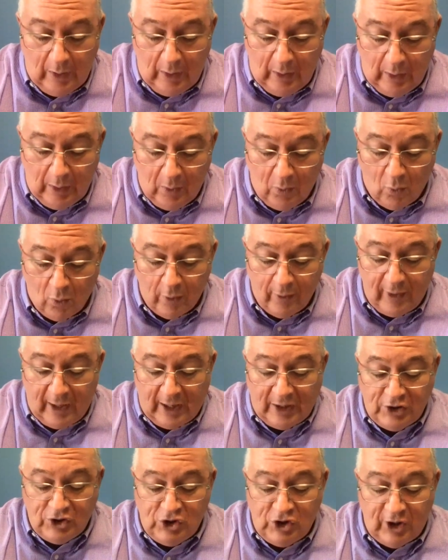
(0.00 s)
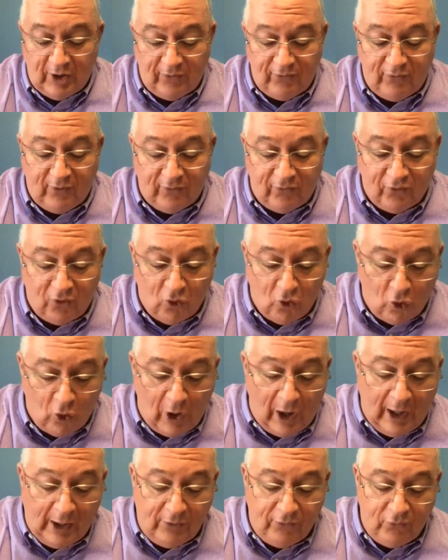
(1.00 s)
in order that just as
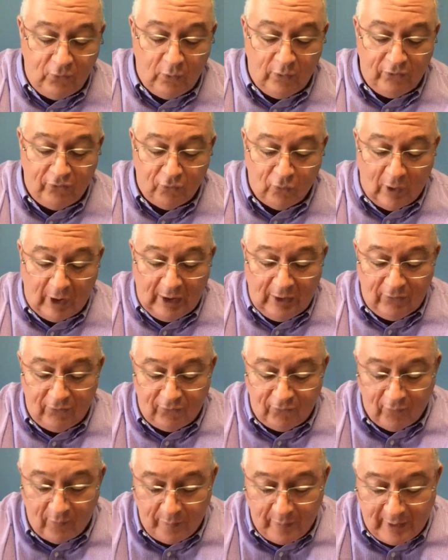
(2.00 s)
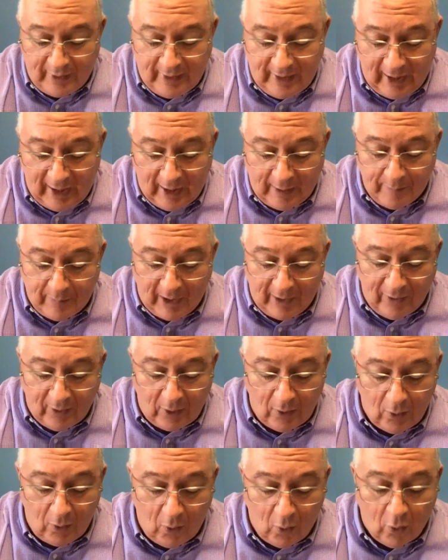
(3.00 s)
Christ was raised from the dead by the
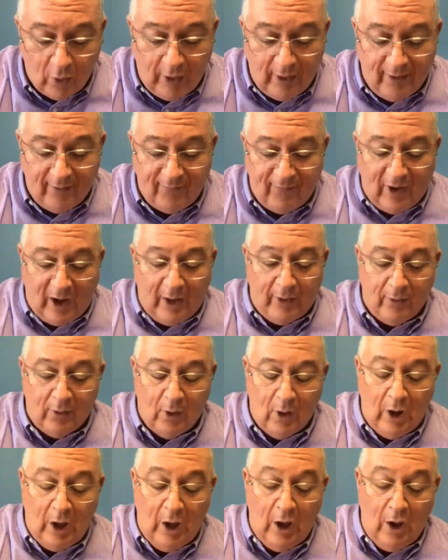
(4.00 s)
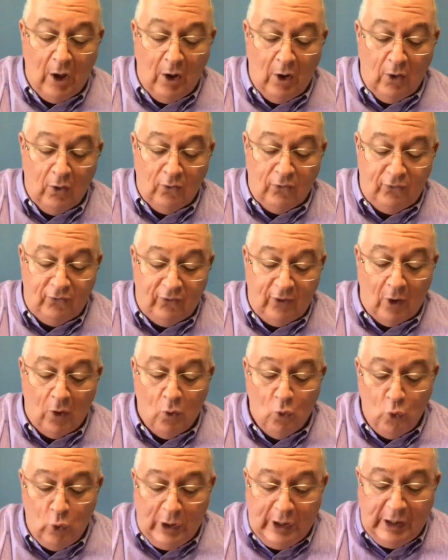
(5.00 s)
glory of the Father, so
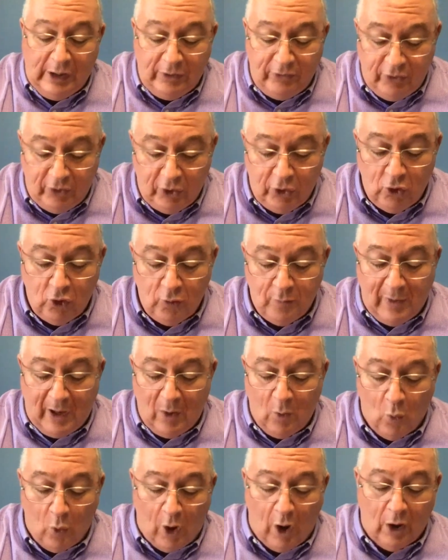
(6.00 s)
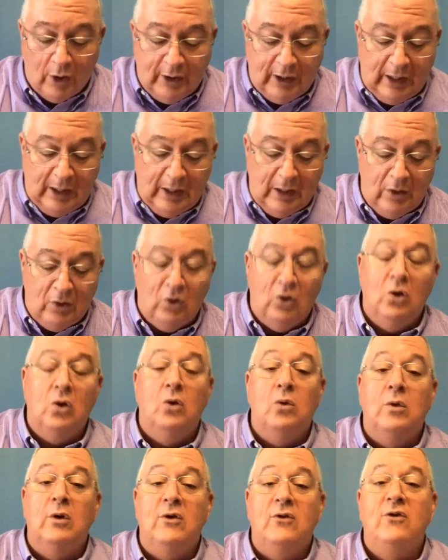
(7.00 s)
we too may walk in
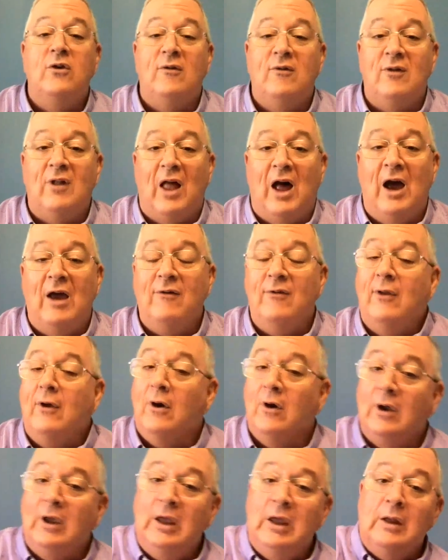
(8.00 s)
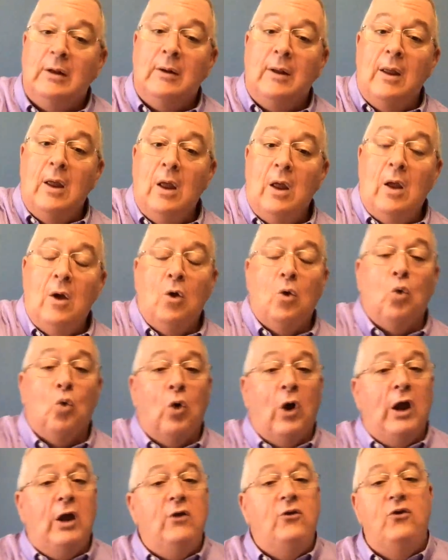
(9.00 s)
newness of life. There again,
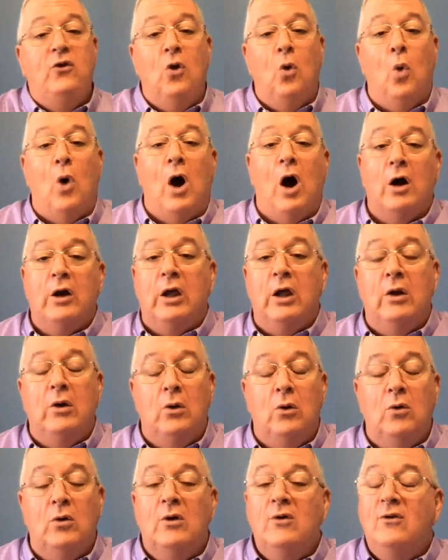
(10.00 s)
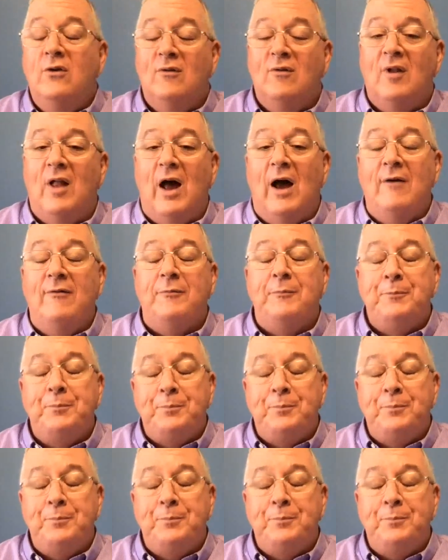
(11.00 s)
race to walk in newness of life.